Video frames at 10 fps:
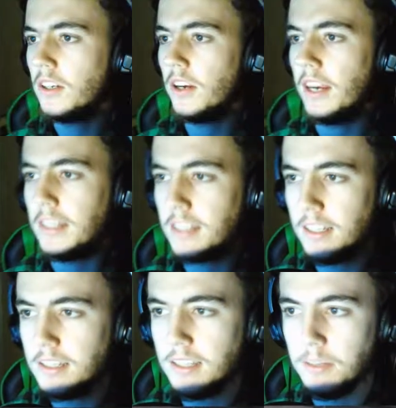Right,
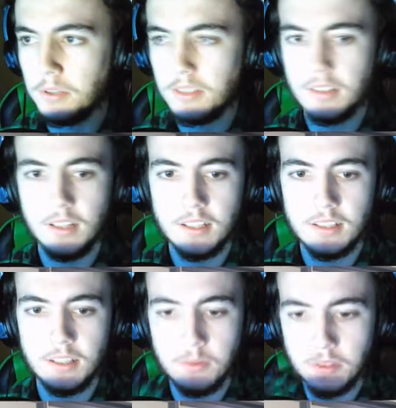let's see
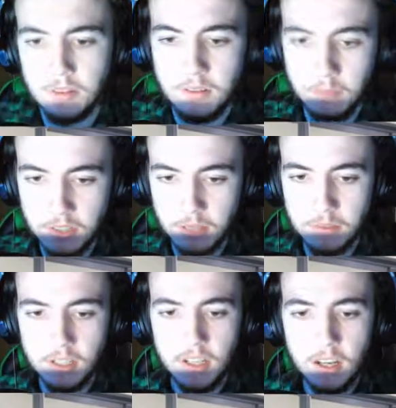what's
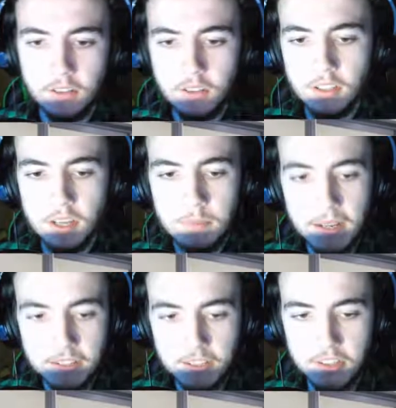happened. Another day
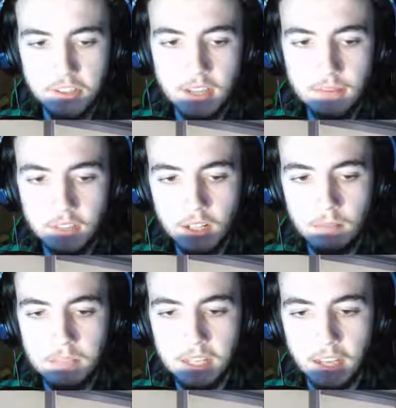passes and it's time for the
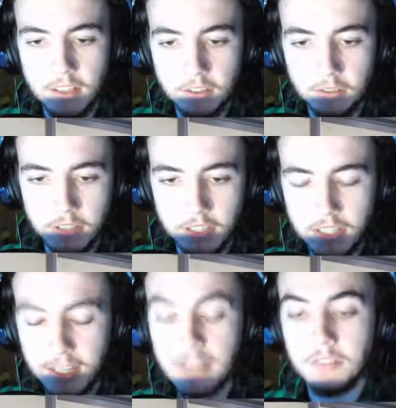club meeting
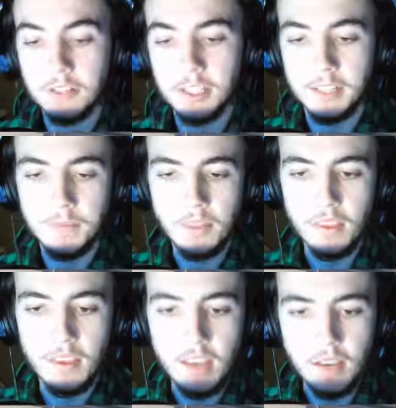again already.
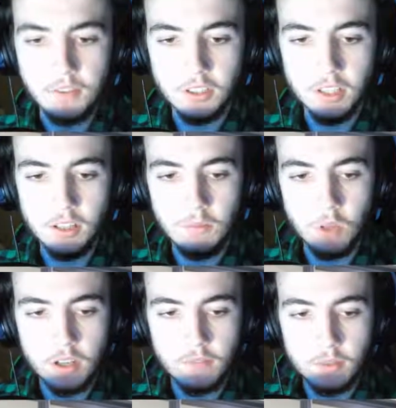I've gotten a little
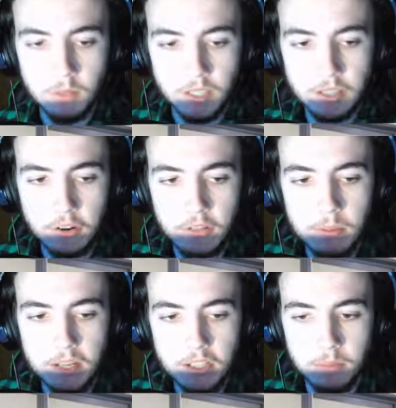more comfortable here over
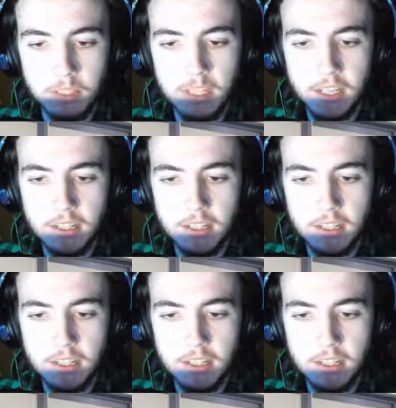the past couple